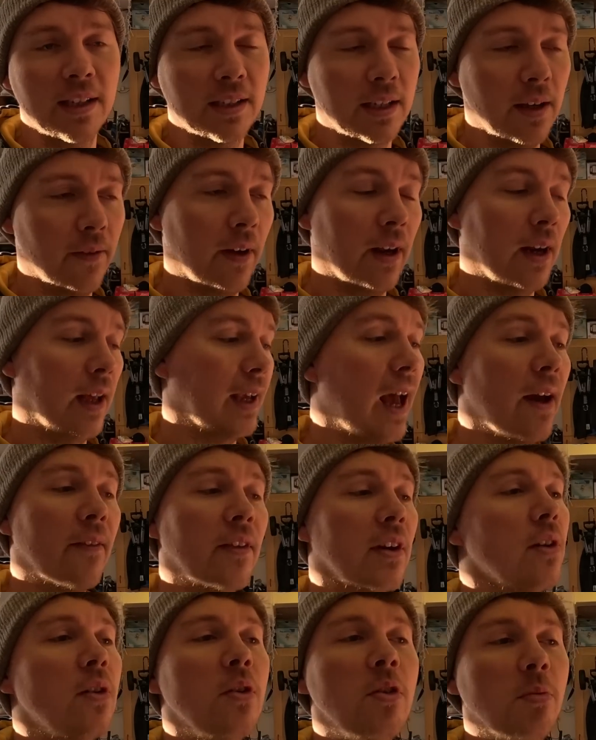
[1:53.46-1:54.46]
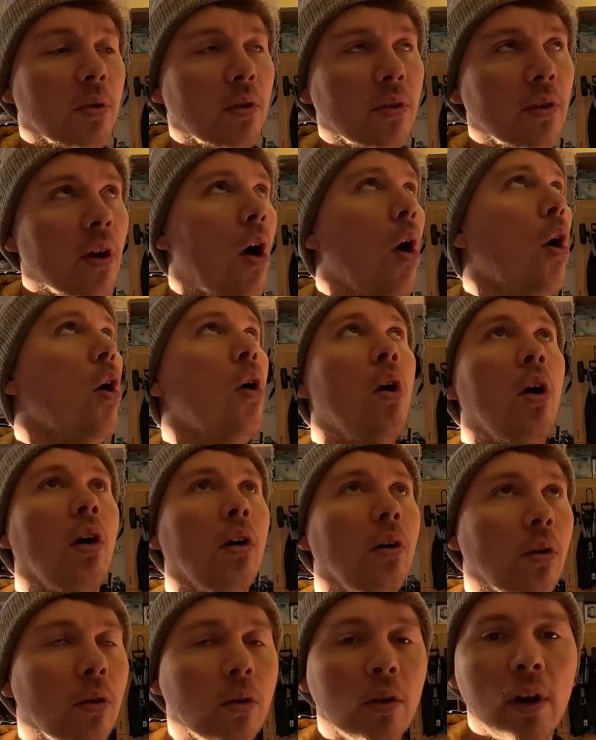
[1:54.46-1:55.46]
It's like having a newborn
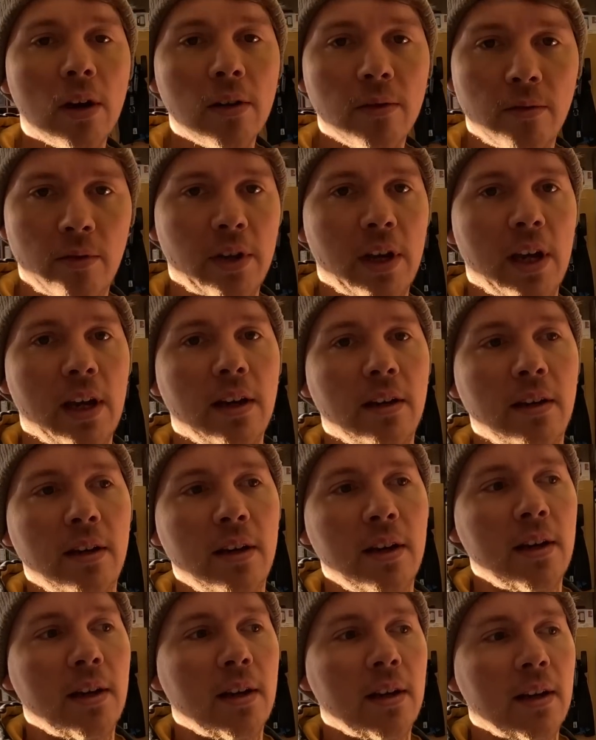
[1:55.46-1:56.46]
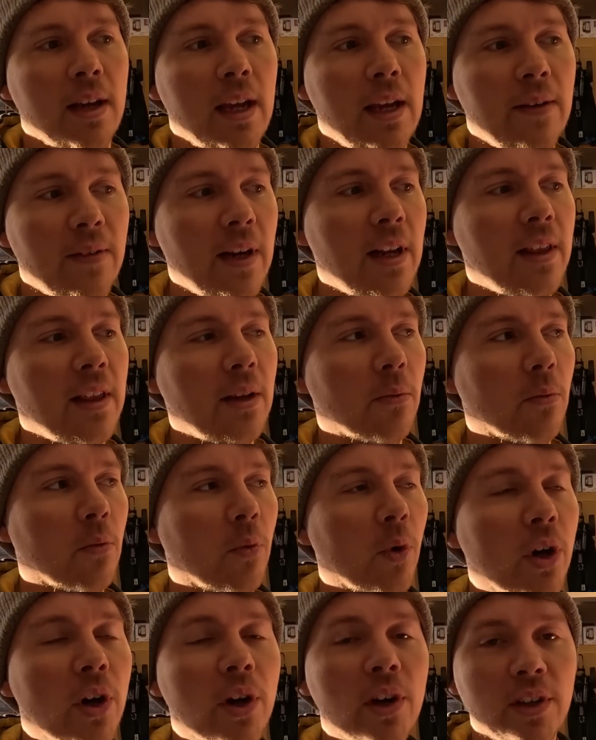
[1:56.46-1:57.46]
all over again. If anything
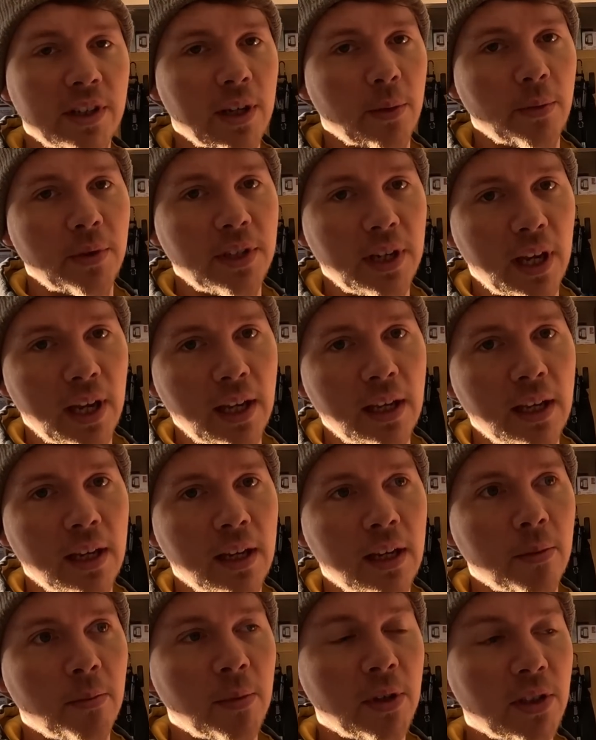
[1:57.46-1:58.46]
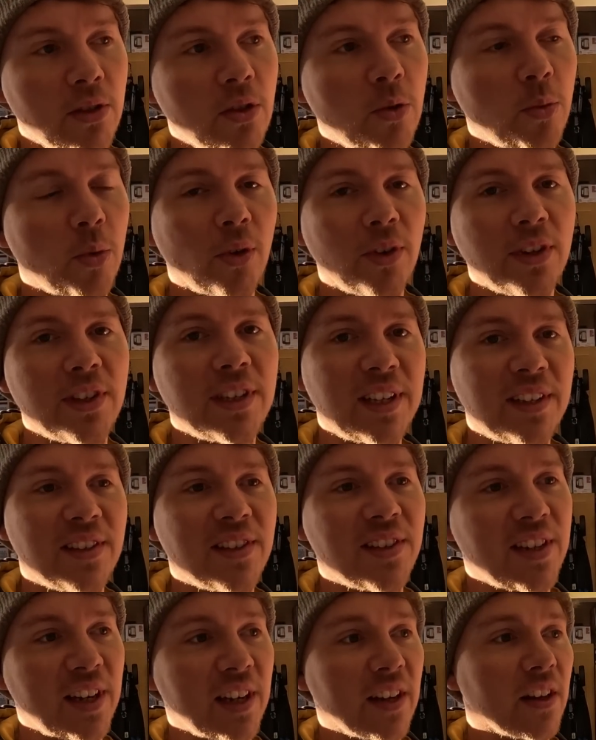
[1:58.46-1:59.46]
worse, I would say, because newborns sit
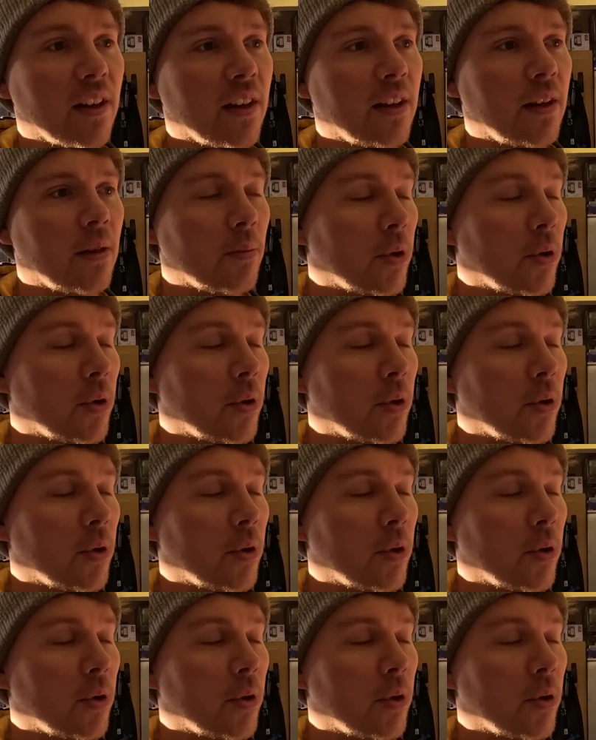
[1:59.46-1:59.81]
still.